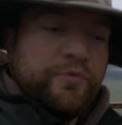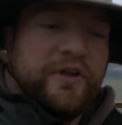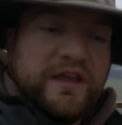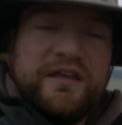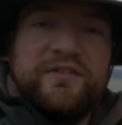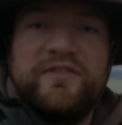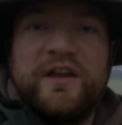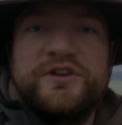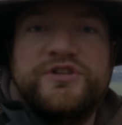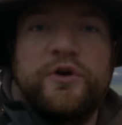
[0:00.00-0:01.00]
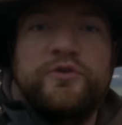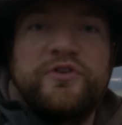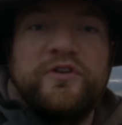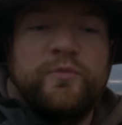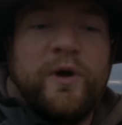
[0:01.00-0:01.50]
The geese that I showed
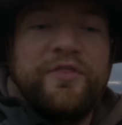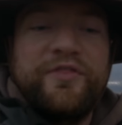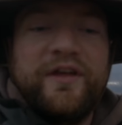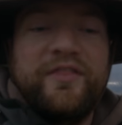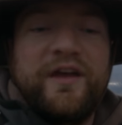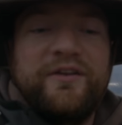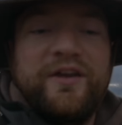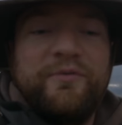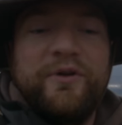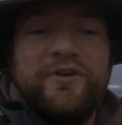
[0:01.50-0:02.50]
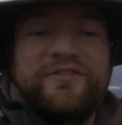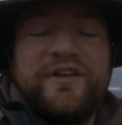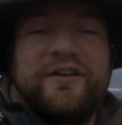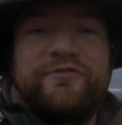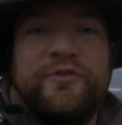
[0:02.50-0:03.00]
you is one thing that we're
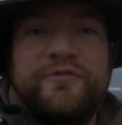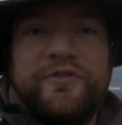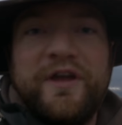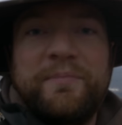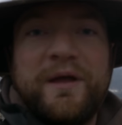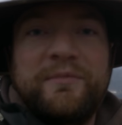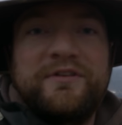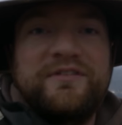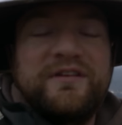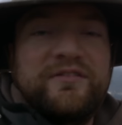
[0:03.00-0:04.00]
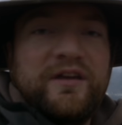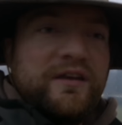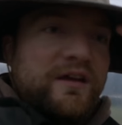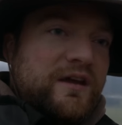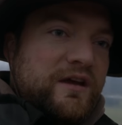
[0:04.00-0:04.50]
excited for the upcoming
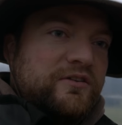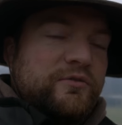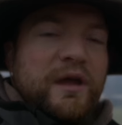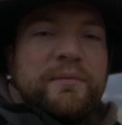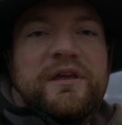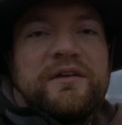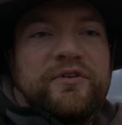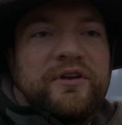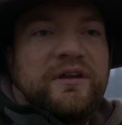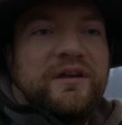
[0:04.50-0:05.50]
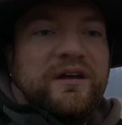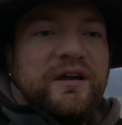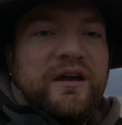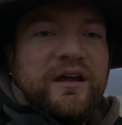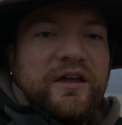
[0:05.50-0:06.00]
season, to maybe even,
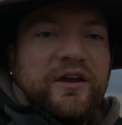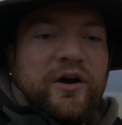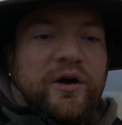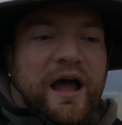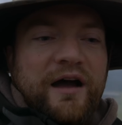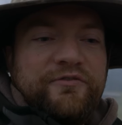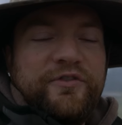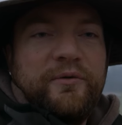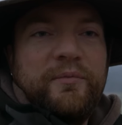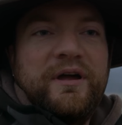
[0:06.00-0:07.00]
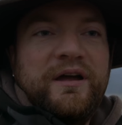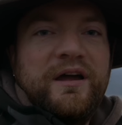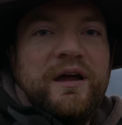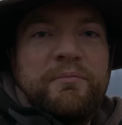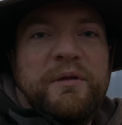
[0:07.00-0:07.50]
you know, have them
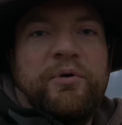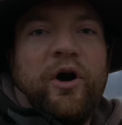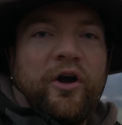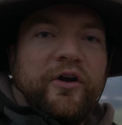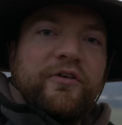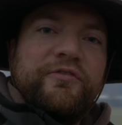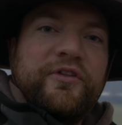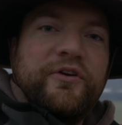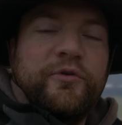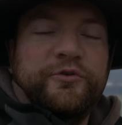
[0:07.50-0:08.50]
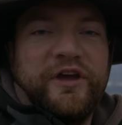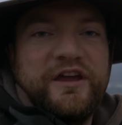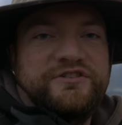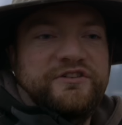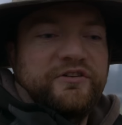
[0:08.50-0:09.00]
be part of the
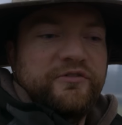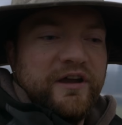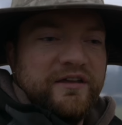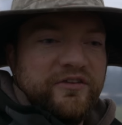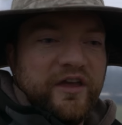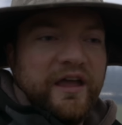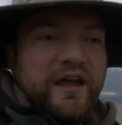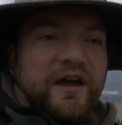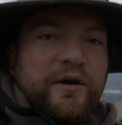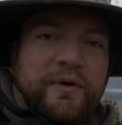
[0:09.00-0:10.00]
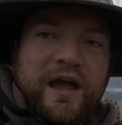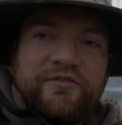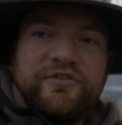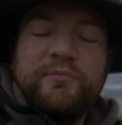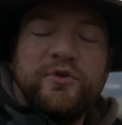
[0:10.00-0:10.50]
rotational grazing. We
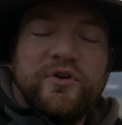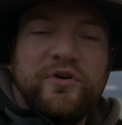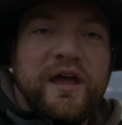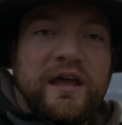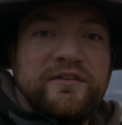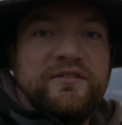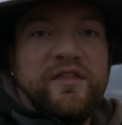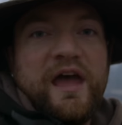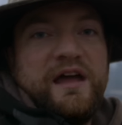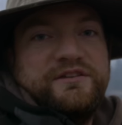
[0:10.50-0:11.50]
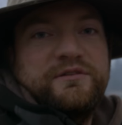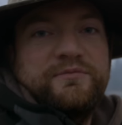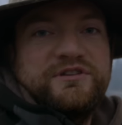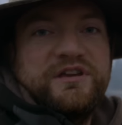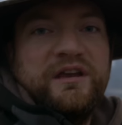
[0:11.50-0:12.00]
have some new eggs in the hatching
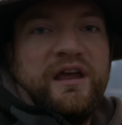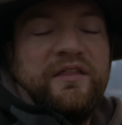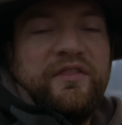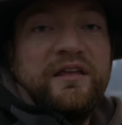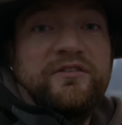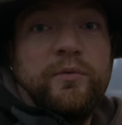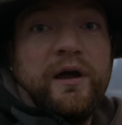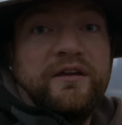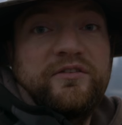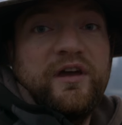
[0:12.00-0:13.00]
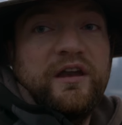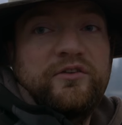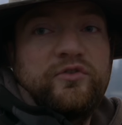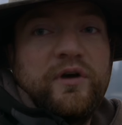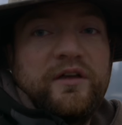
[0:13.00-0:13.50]
machine, and that's quite
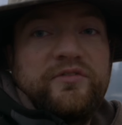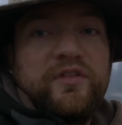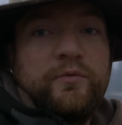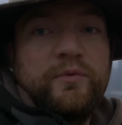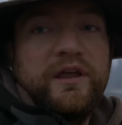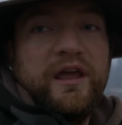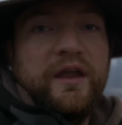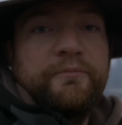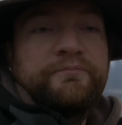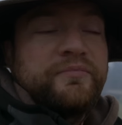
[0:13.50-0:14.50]
exciting to us that we can